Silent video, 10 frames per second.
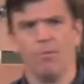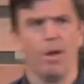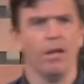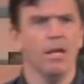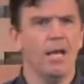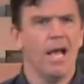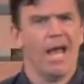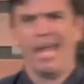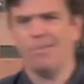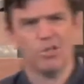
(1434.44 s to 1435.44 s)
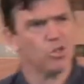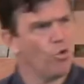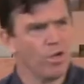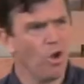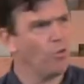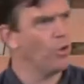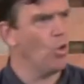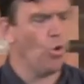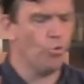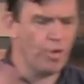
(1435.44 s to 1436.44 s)
but Haman's already got the
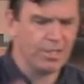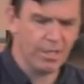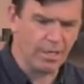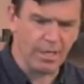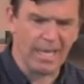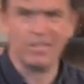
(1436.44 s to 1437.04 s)
law written and he's